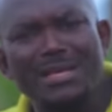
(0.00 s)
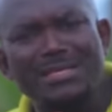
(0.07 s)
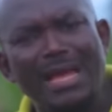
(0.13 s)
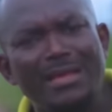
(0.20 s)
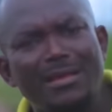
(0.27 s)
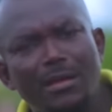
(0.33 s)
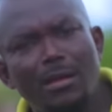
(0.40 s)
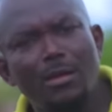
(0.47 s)
Me,
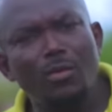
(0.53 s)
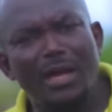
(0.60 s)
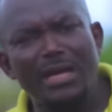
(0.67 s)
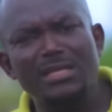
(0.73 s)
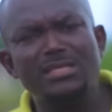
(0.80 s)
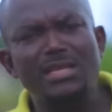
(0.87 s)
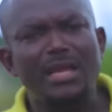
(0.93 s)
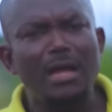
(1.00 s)
it's like,
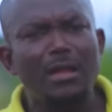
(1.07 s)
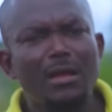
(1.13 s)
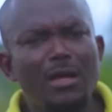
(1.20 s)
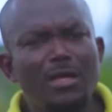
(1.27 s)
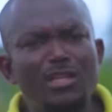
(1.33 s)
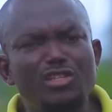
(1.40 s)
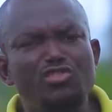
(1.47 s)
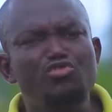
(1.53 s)
look at this girl.
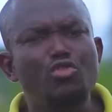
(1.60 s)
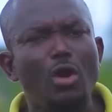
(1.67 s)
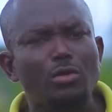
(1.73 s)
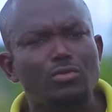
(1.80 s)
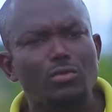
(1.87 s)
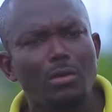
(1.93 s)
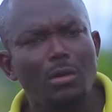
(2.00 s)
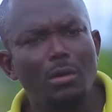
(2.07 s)

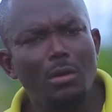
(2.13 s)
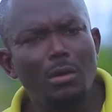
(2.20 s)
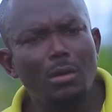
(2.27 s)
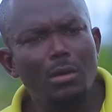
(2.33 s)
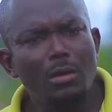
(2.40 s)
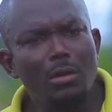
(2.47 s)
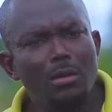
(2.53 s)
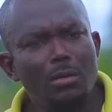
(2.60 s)
Idiot!
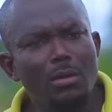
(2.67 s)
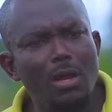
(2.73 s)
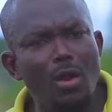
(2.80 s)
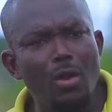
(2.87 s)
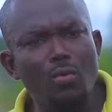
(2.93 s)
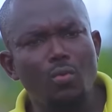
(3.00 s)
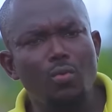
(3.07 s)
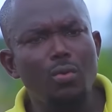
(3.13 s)

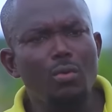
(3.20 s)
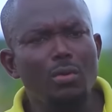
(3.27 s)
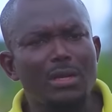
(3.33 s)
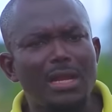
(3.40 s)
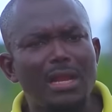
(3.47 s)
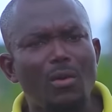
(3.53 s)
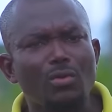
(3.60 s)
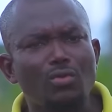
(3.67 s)
No, look
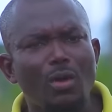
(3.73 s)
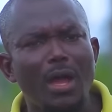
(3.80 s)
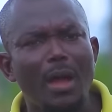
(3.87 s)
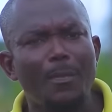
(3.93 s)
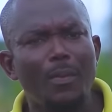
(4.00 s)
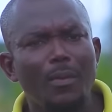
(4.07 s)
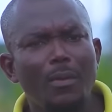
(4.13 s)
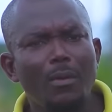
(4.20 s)
that I want to
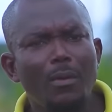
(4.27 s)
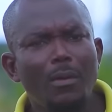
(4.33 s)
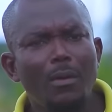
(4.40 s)
help.